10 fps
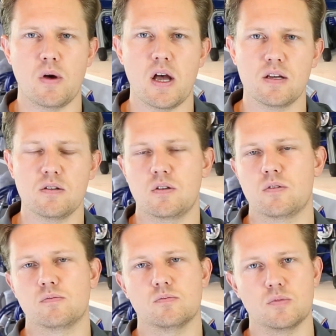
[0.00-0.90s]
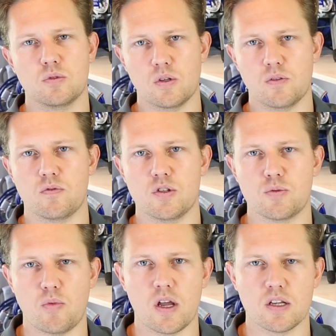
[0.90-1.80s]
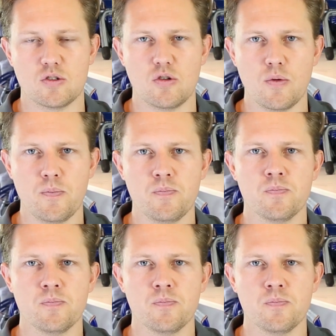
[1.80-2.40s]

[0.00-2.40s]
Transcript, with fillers: mind. If you're spraying trim,